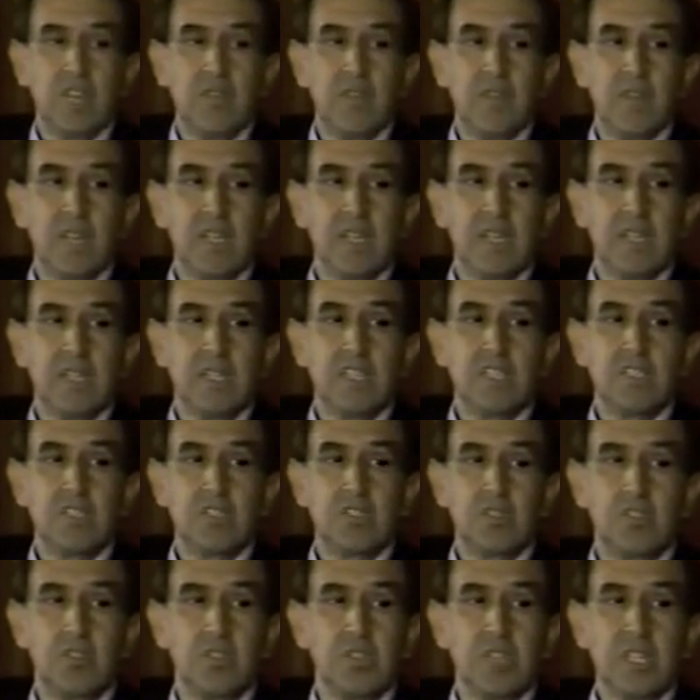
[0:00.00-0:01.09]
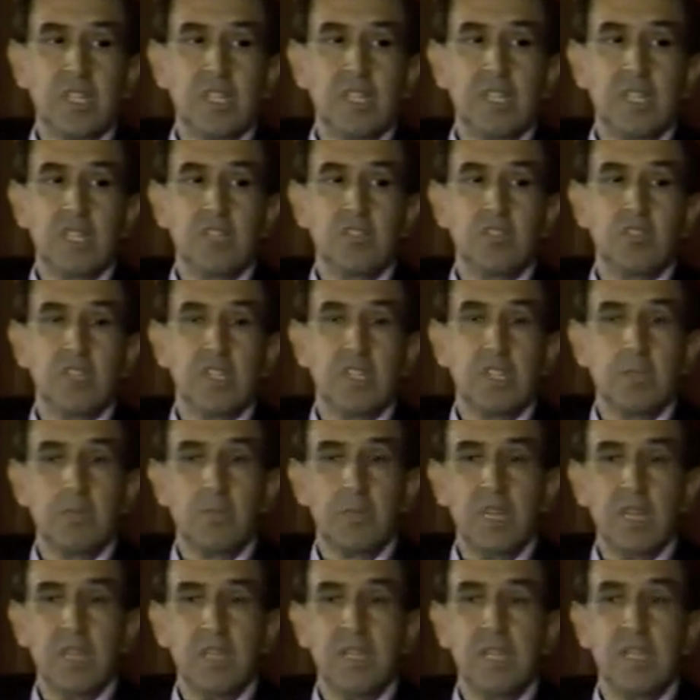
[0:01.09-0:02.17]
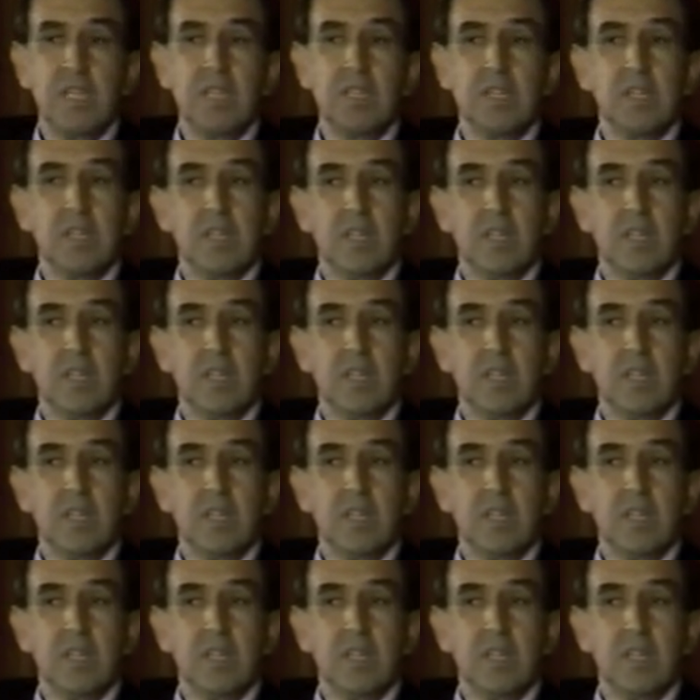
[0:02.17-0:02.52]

I find that extraordinary. So that the building,